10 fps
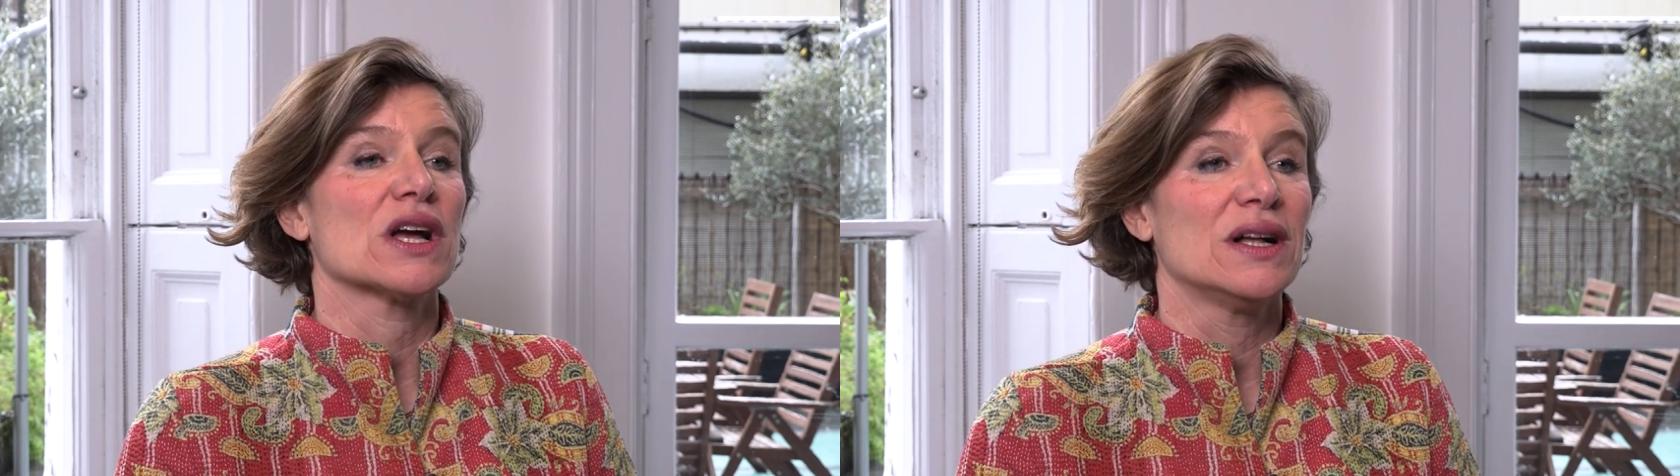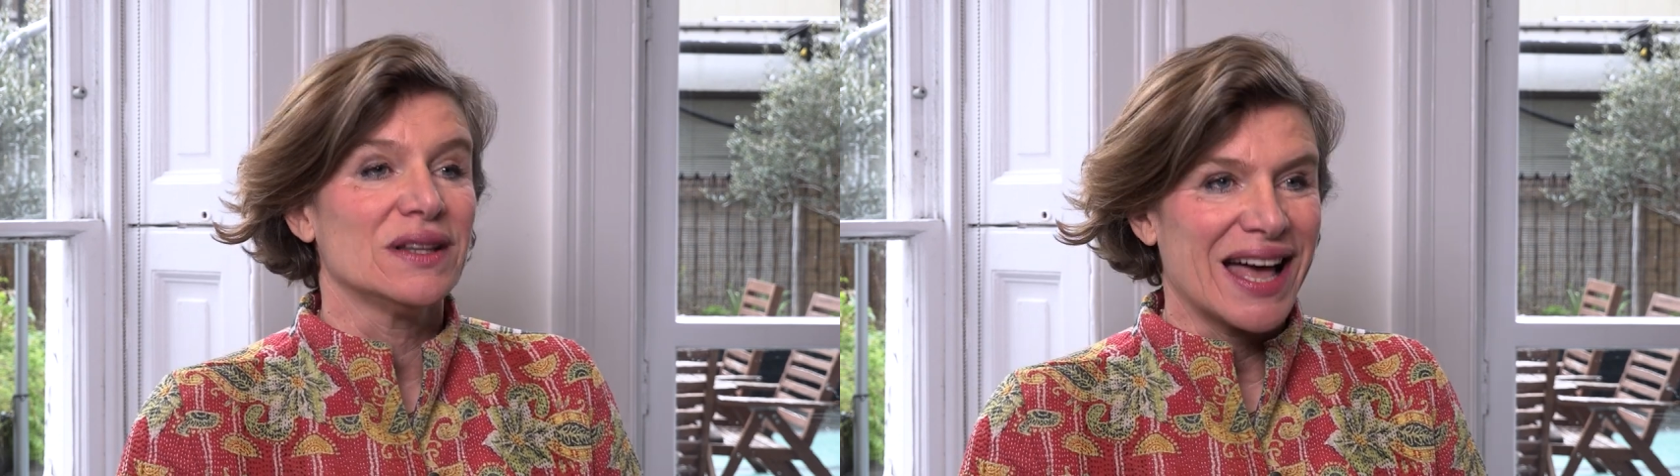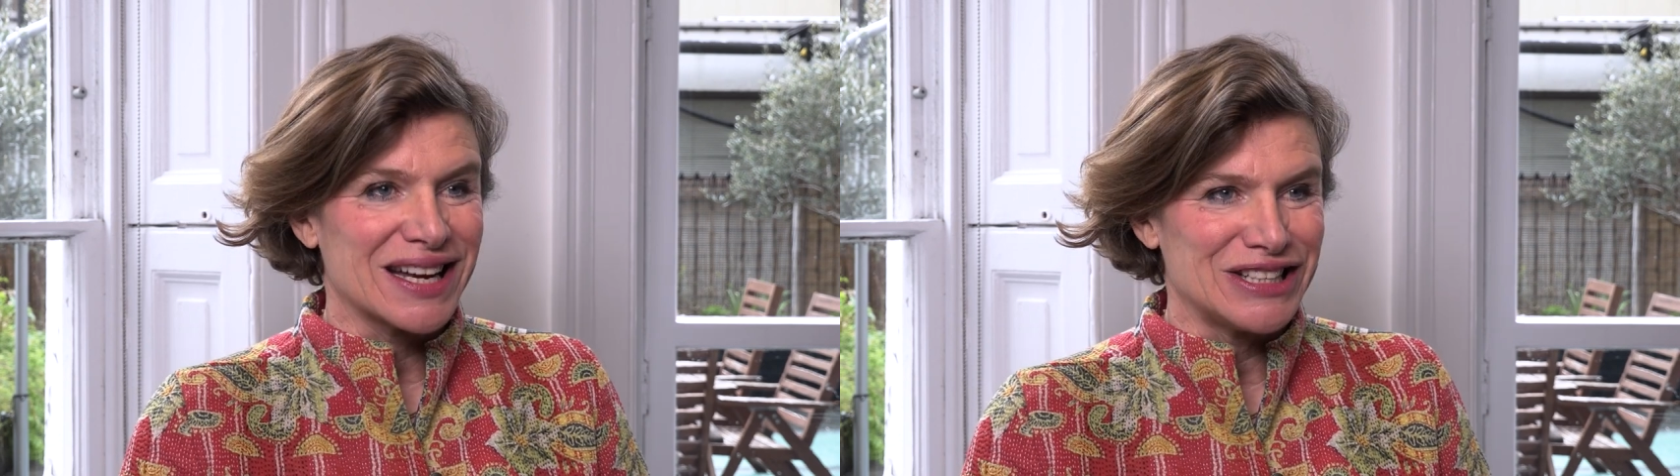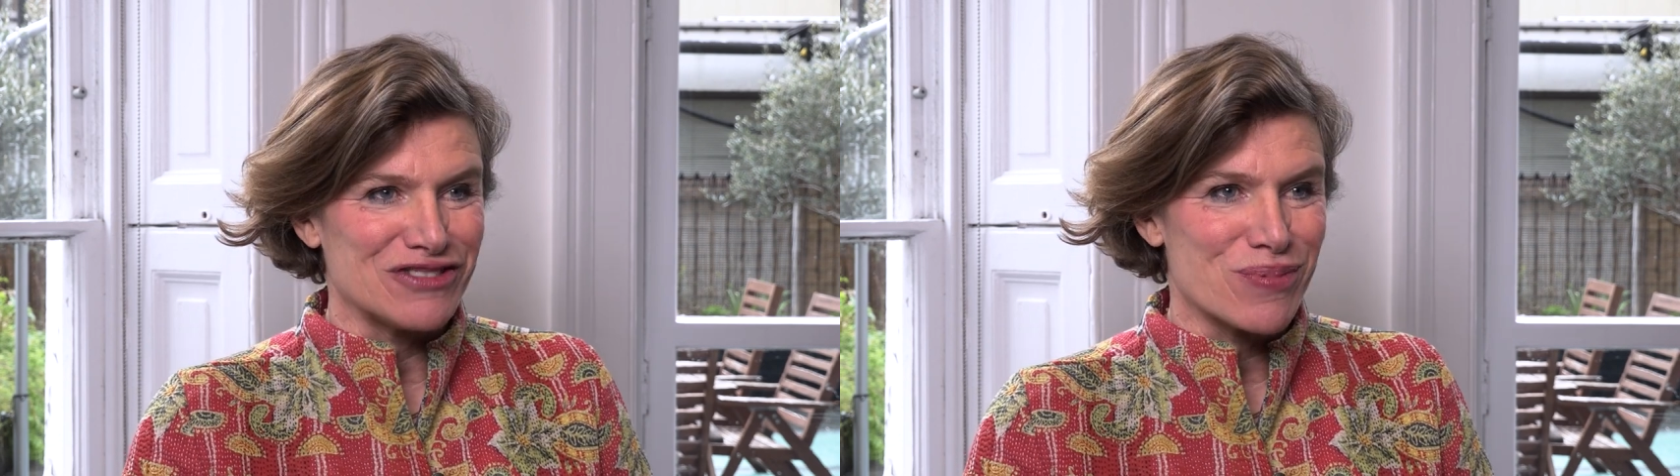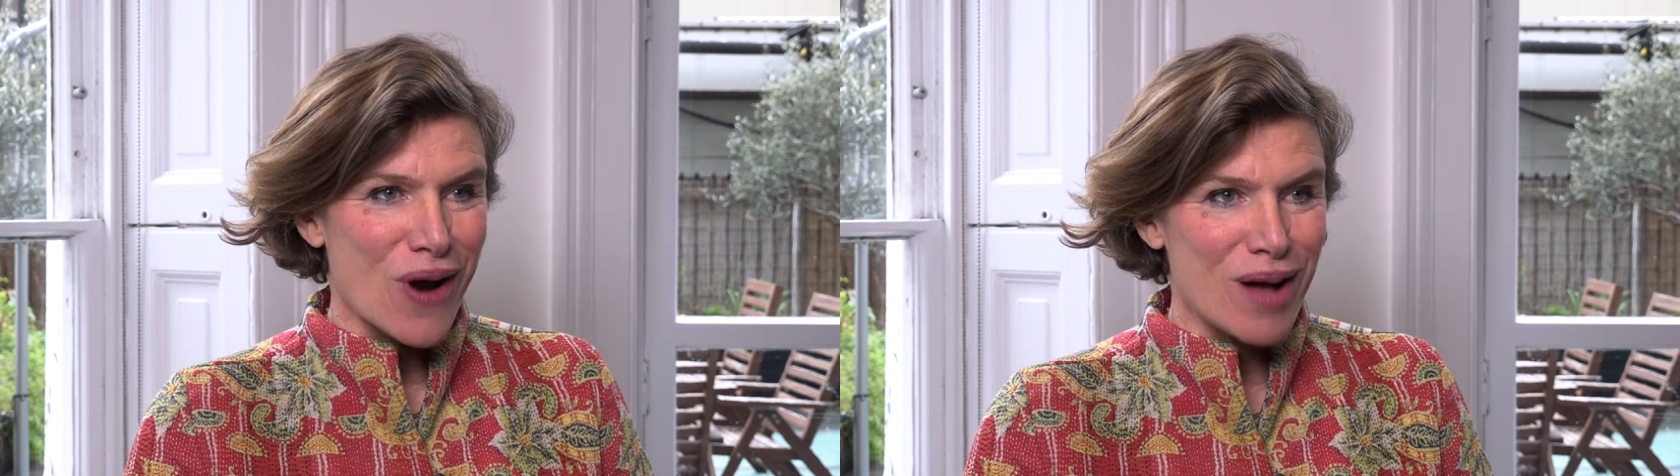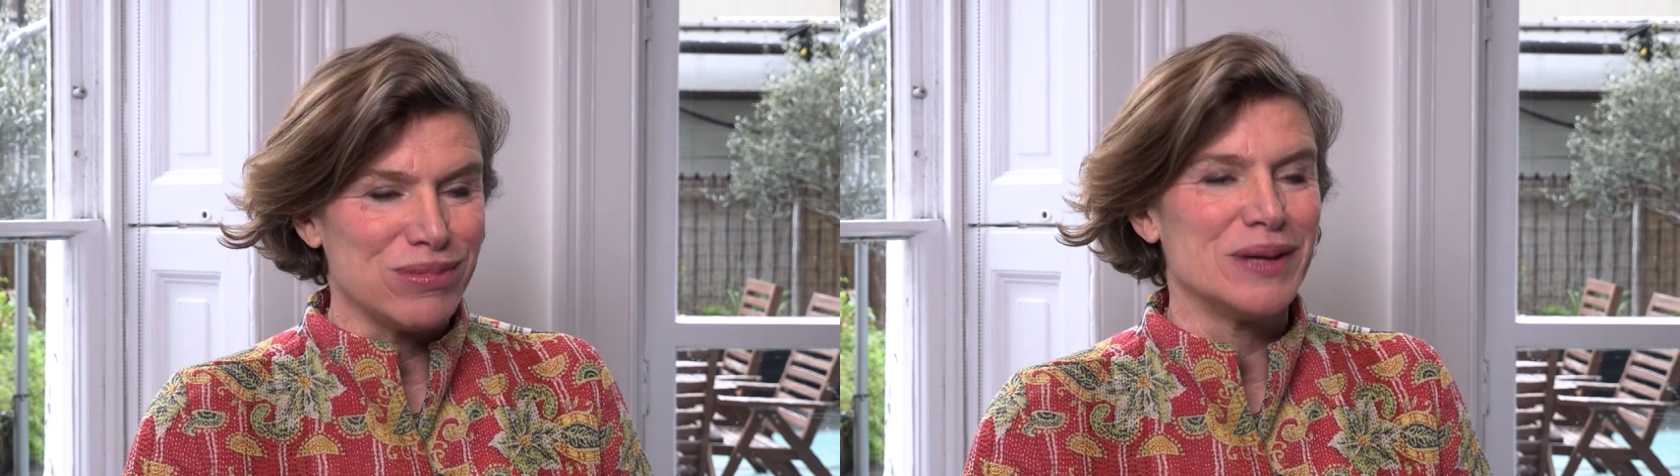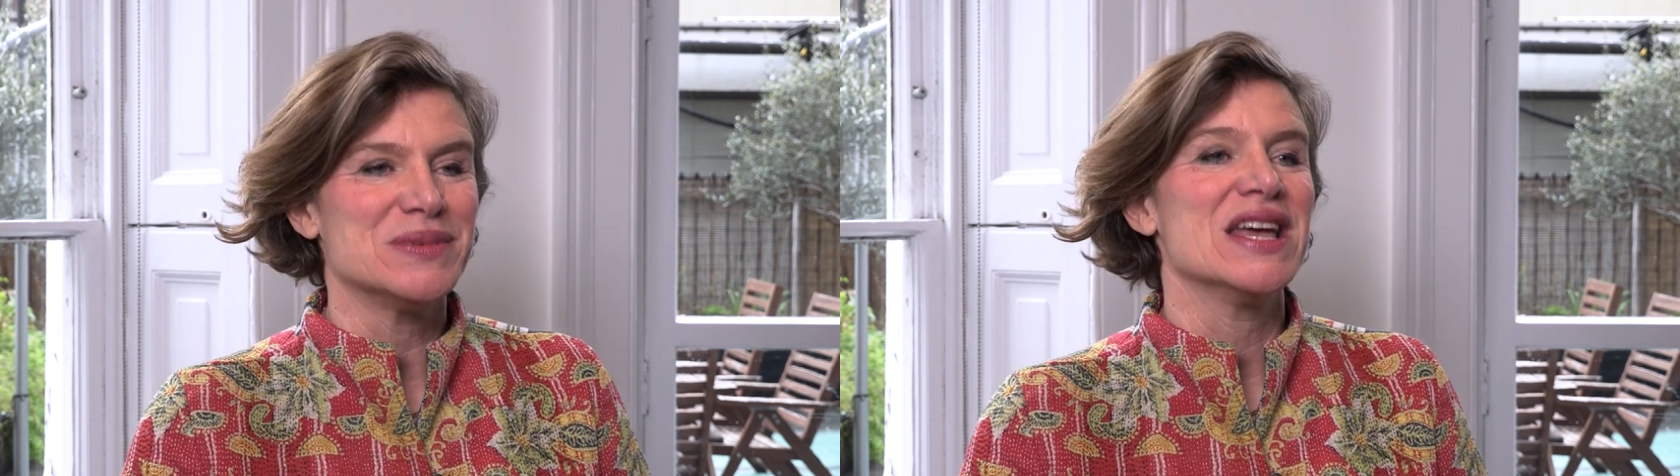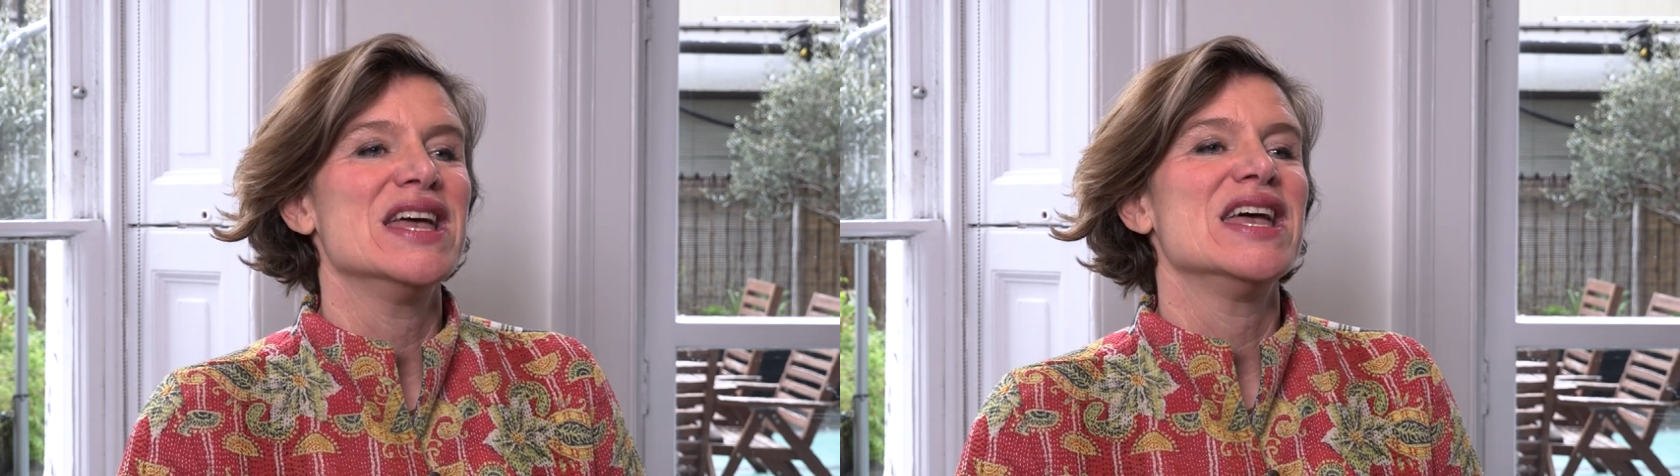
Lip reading: collective problems